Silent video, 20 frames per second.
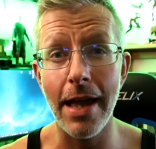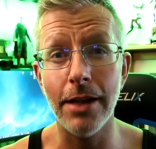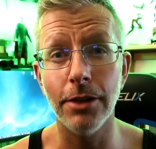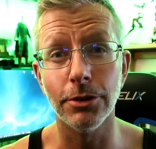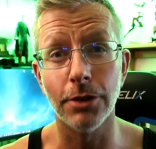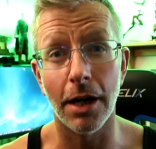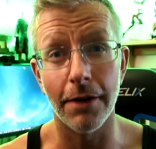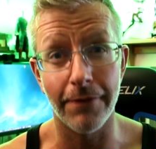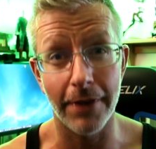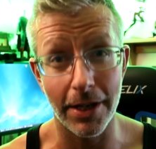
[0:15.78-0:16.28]
a
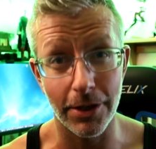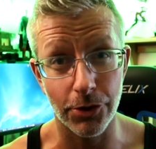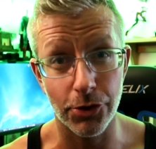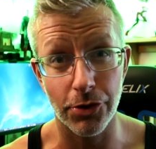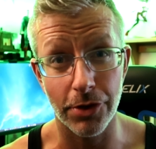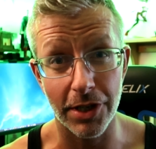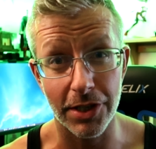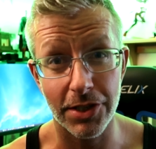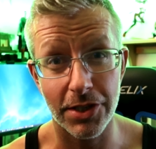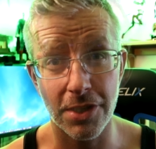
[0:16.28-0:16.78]
love
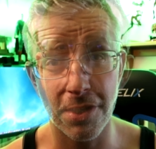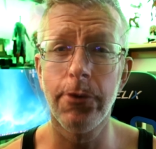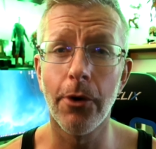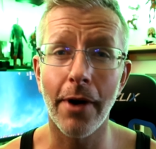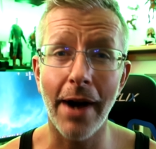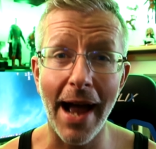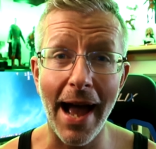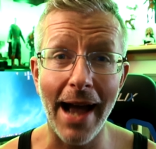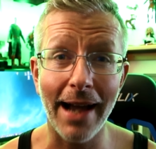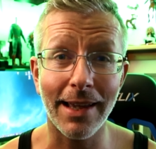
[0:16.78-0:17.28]
interest
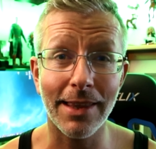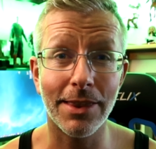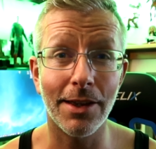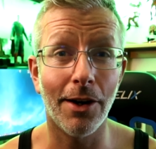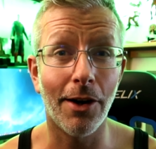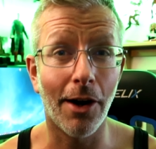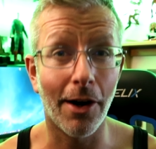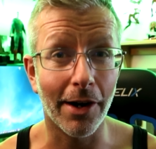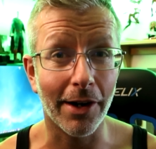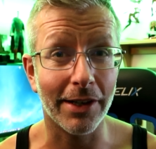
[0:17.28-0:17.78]
for Agatha
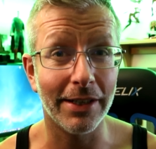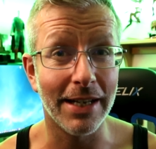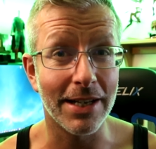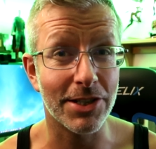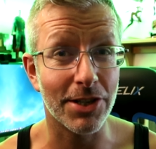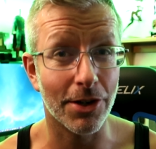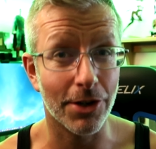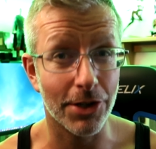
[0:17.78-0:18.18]
Harkness